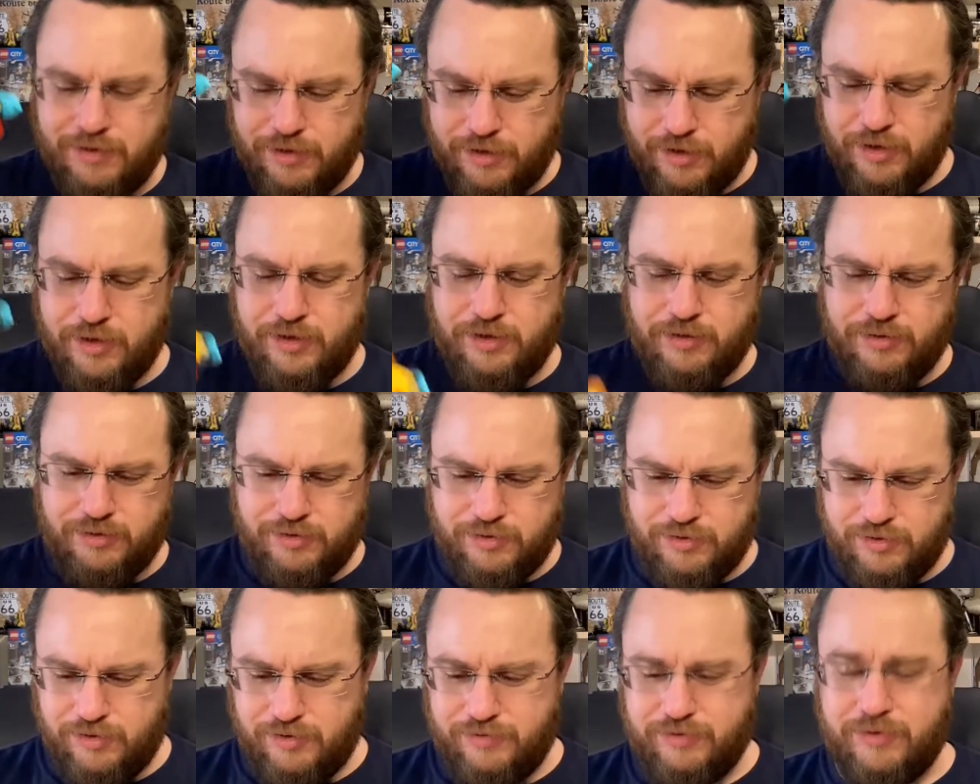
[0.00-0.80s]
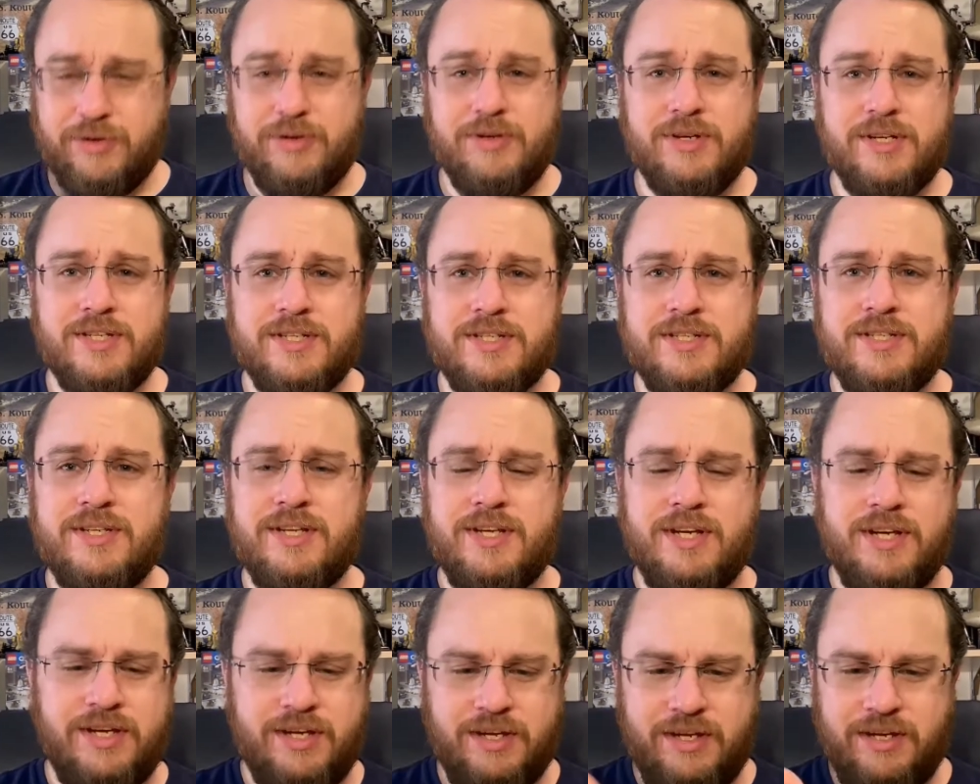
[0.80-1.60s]
And of course,
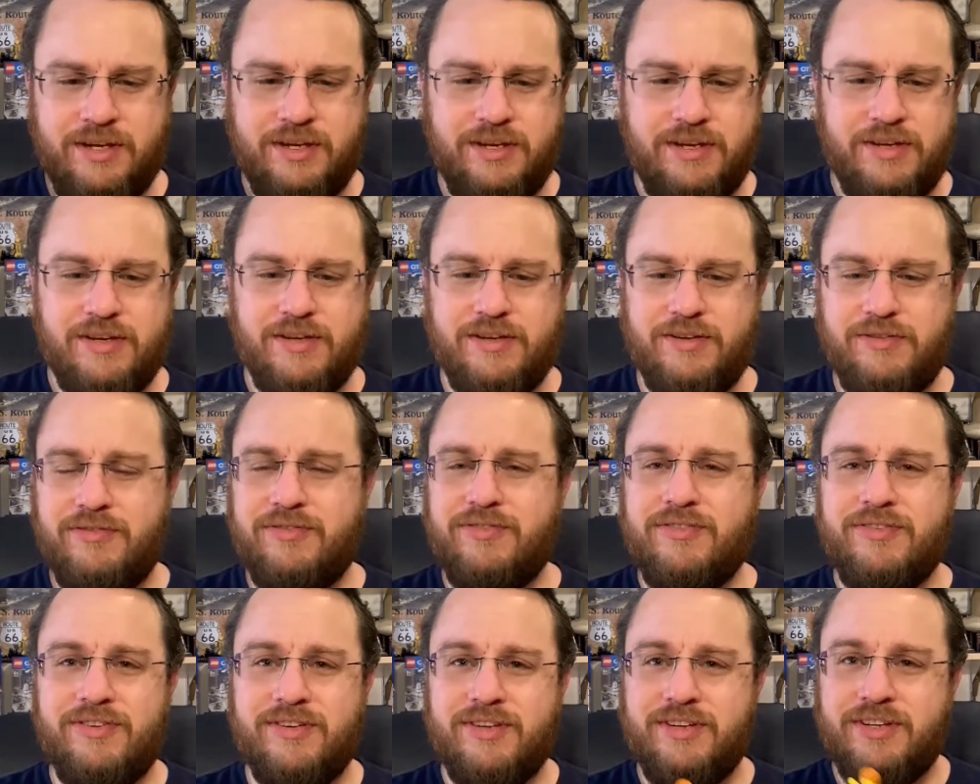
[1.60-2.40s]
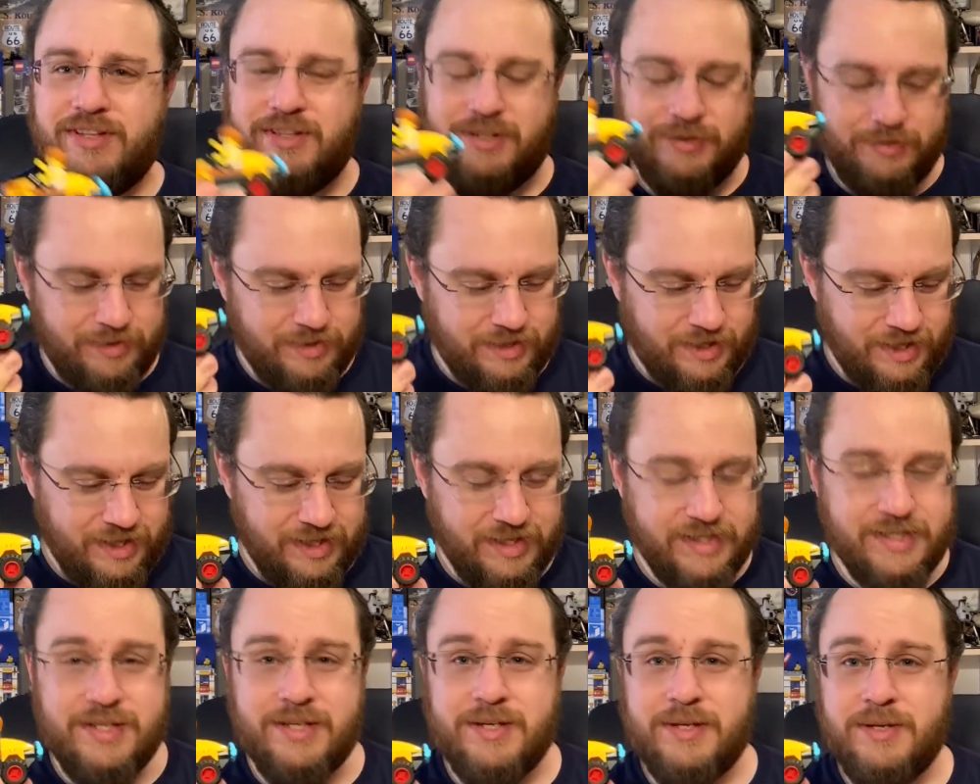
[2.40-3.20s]
if those
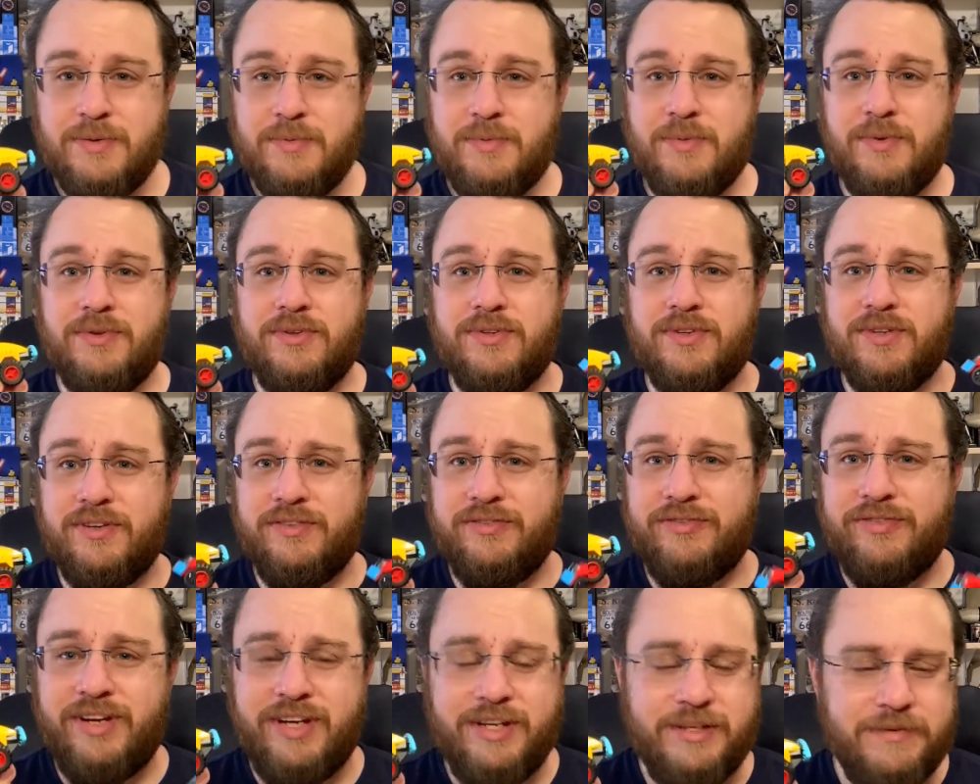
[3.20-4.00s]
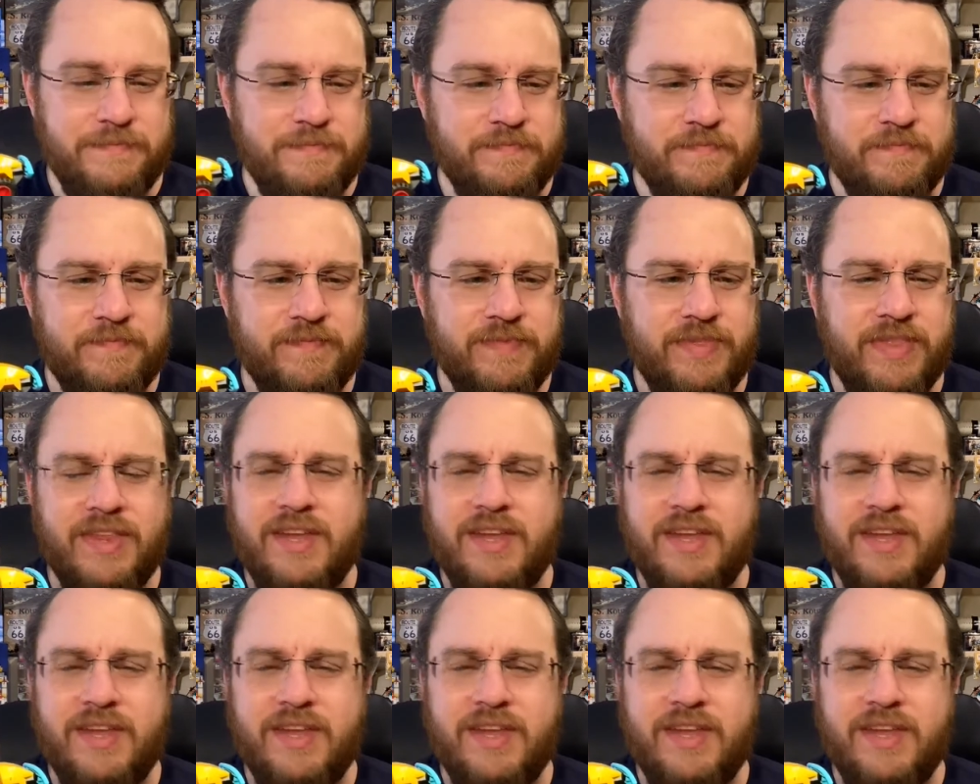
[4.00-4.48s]
guys want to have fun,